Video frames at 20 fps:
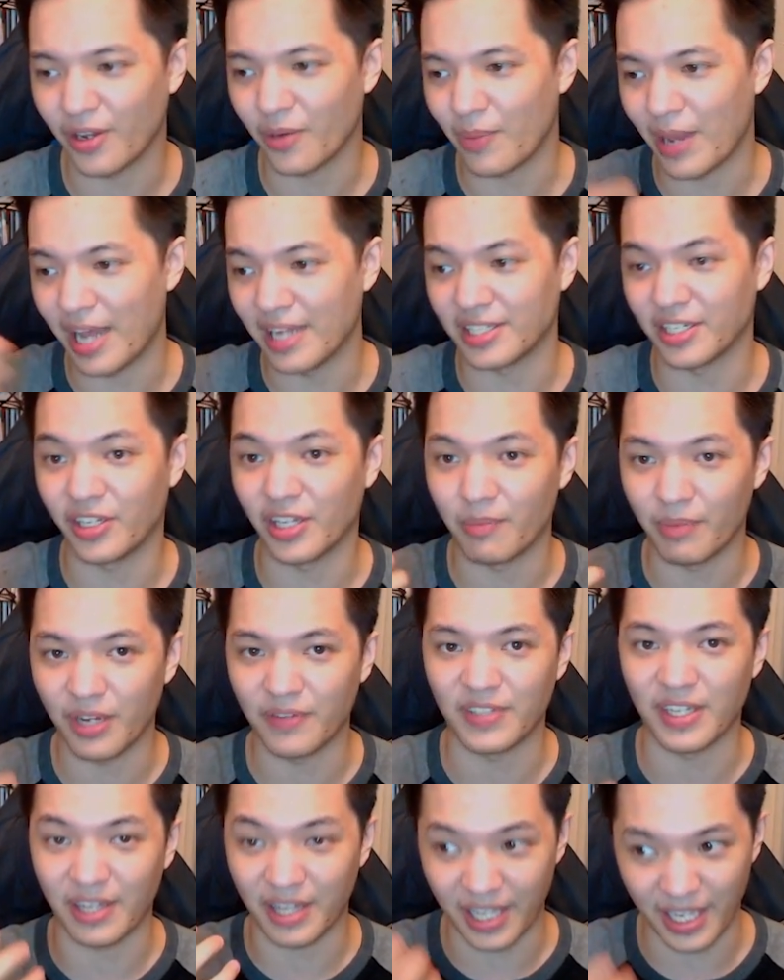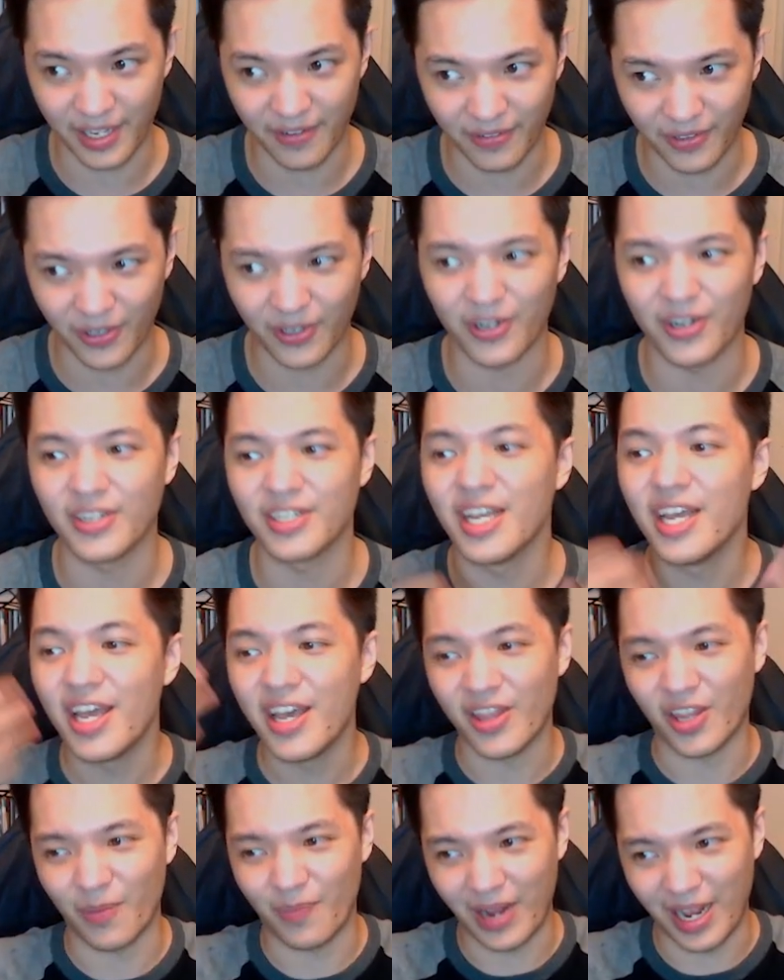they're passing on the buff that they've learned,
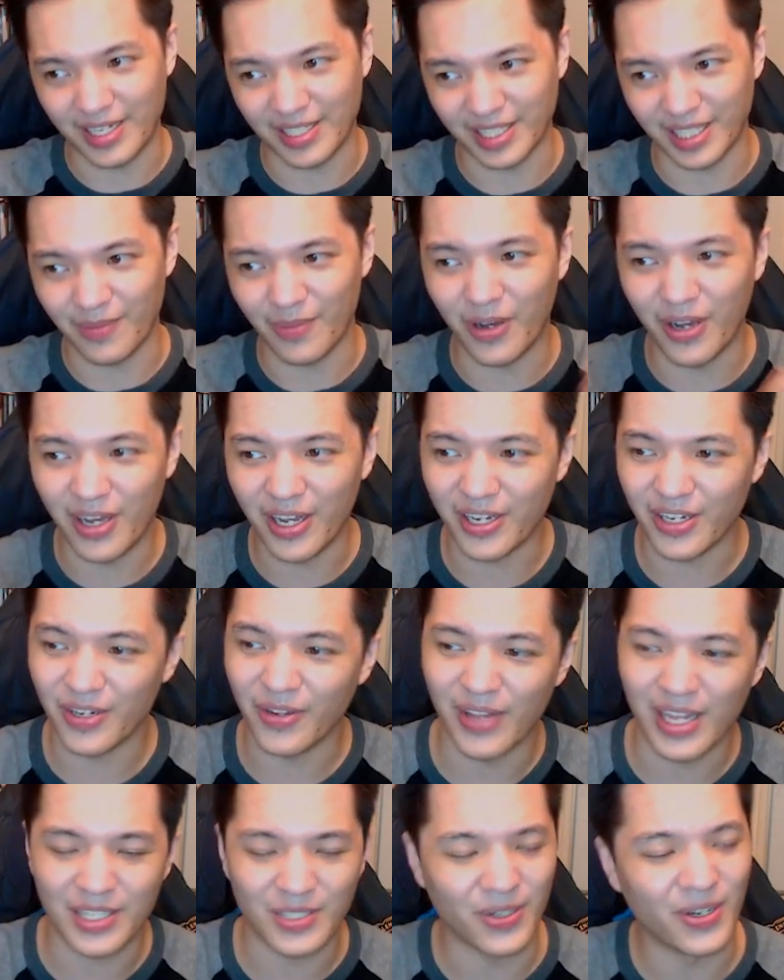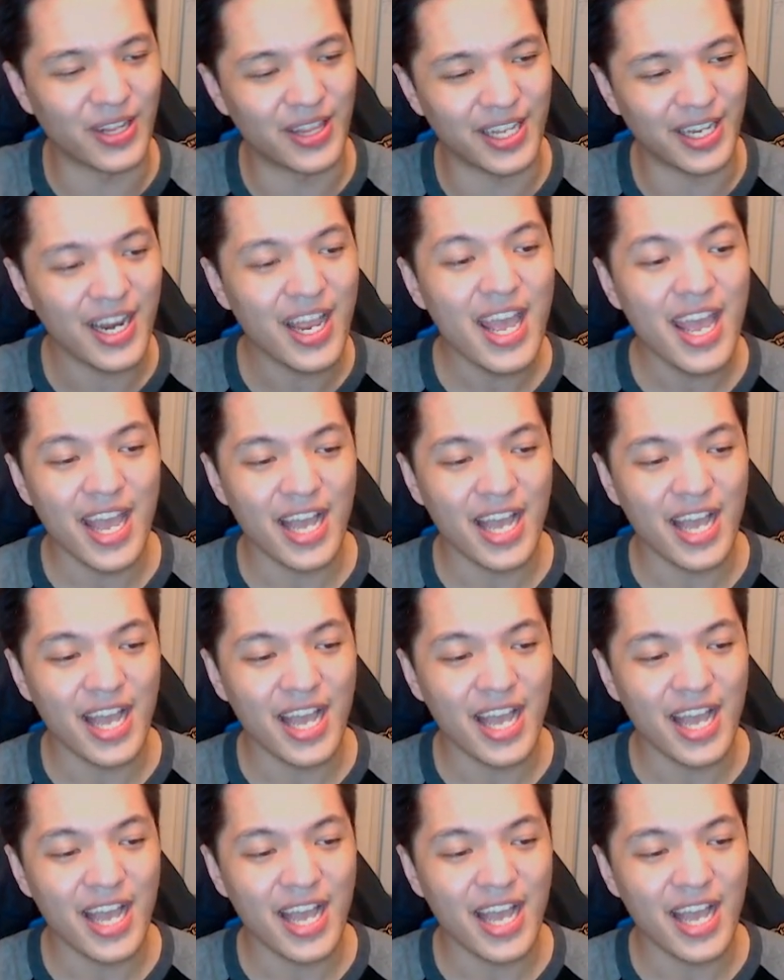they're passing them on, you know, that sort of thing.